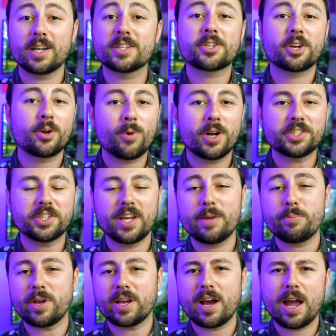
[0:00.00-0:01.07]
I started watching
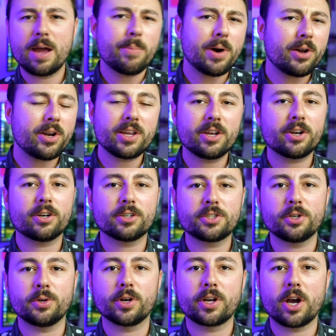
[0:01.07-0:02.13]
8-Bit Guy about a year or
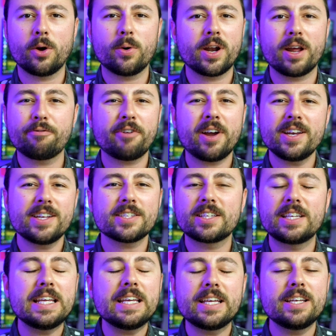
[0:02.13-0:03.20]
two ago, and I find his
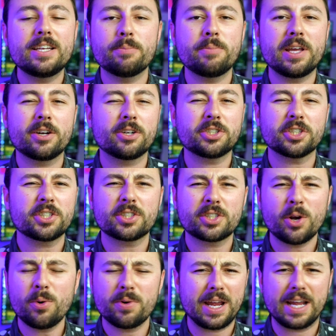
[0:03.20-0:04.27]
geeky demeanor just
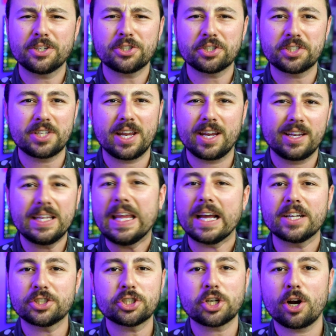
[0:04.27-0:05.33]
so interesting
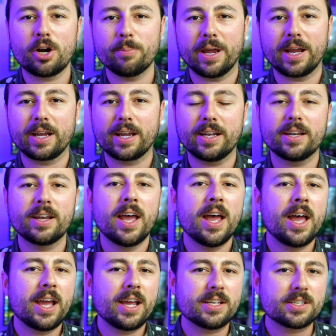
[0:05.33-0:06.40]
yet charming, and
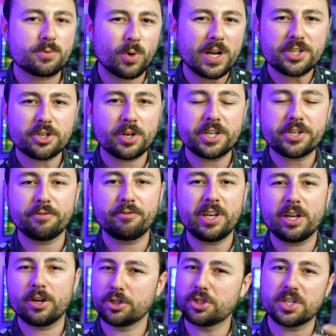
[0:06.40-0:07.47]
his restoration
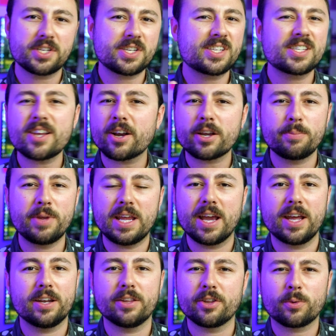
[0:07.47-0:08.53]
videos just suck me
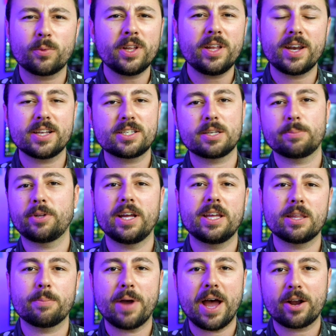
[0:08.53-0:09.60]
in, and they're really nice to play
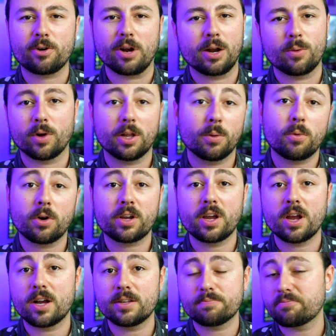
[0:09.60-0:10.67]
in the background while I'm
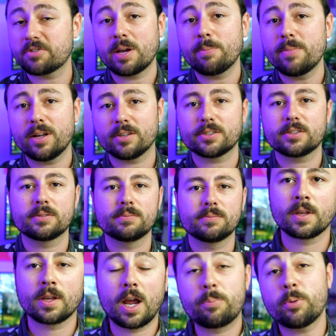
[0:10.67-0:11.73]
working on something else.
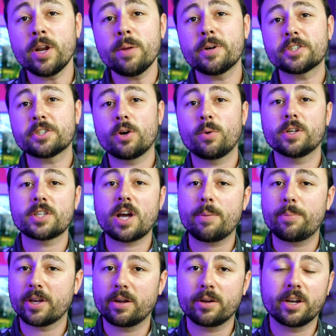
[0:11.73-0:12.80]
I pretty much know what
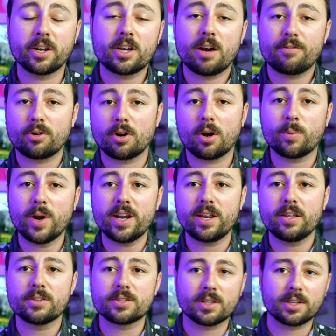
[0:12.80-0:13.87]
topic I'm going to cover
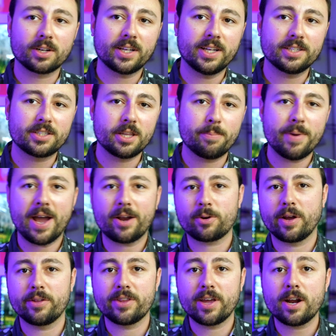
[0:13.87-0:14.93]
already, there's a little hint in the
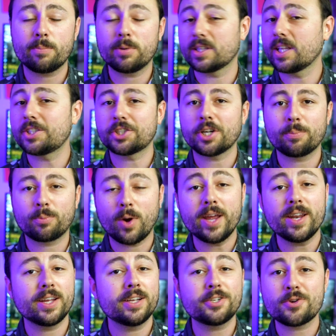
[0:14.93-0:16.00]
background there, but let's jump
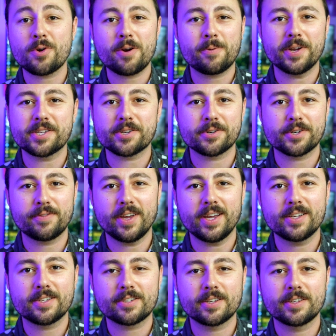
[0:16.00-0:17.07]
right into our research
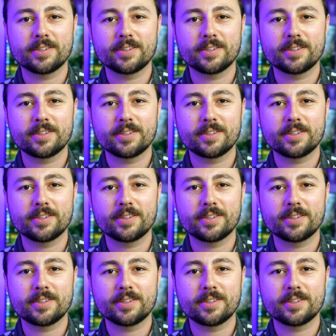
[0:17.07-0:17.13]
phase.